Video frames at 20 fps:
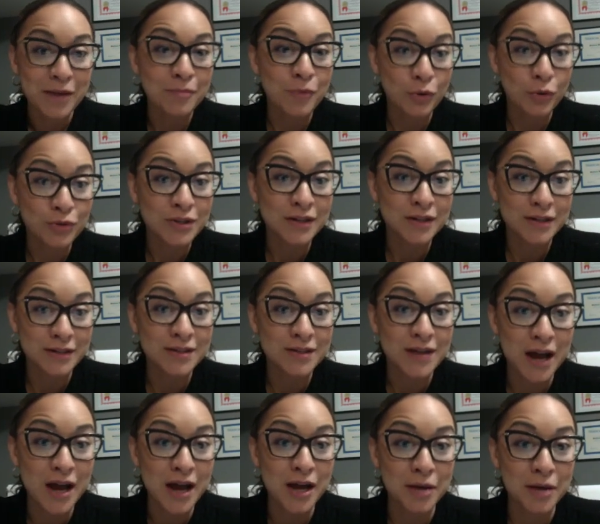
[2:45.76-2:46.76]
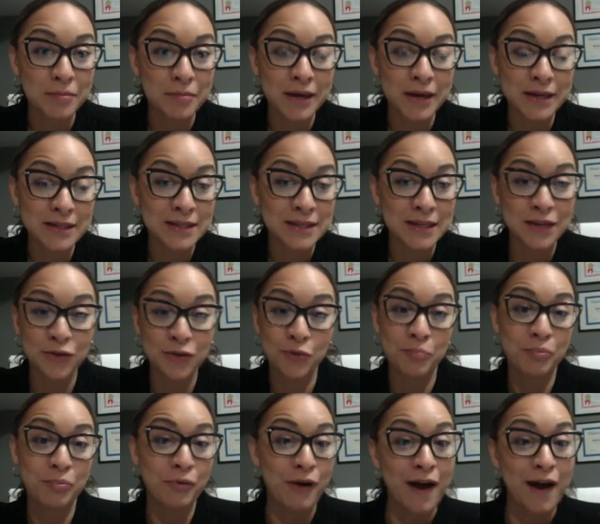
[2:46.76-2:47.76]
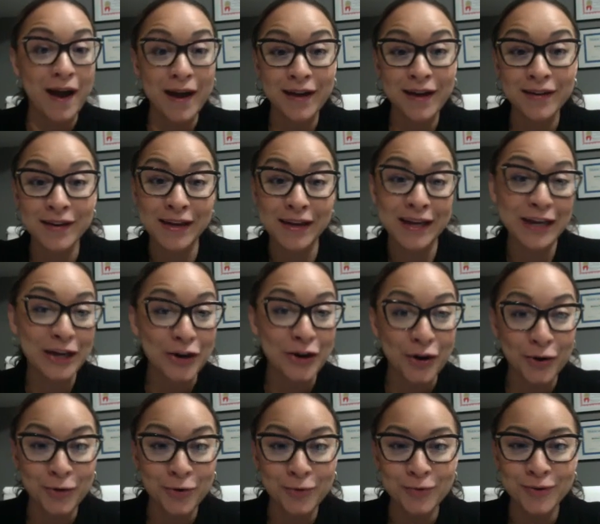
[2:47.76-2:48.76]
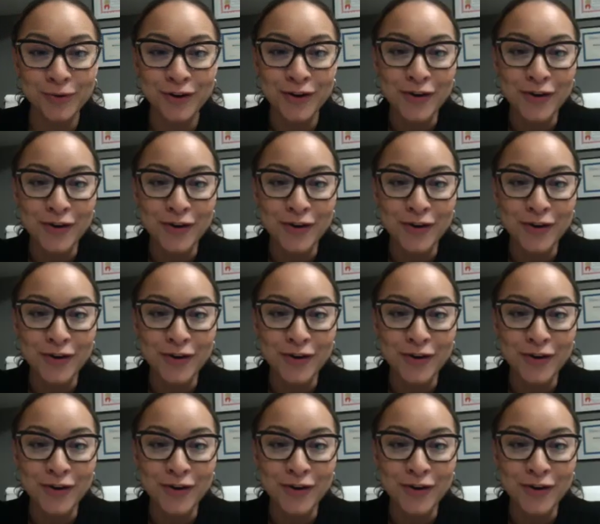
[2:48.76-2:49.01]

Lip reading: most of the time is either pride, ego,